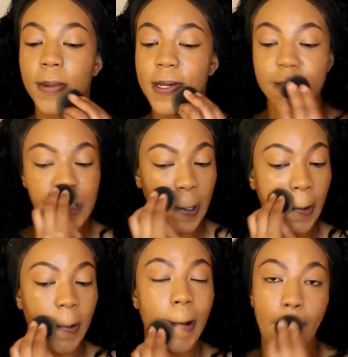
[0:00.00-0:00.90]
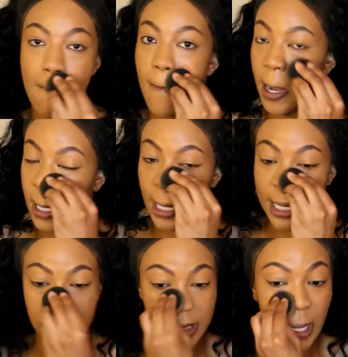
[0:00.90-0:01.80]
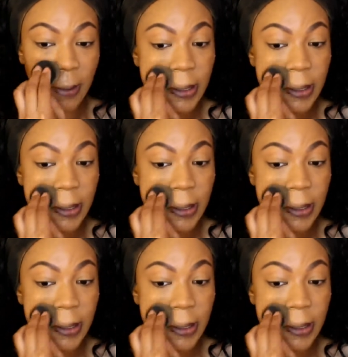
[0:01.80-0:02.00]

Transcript: We can still get the lashes done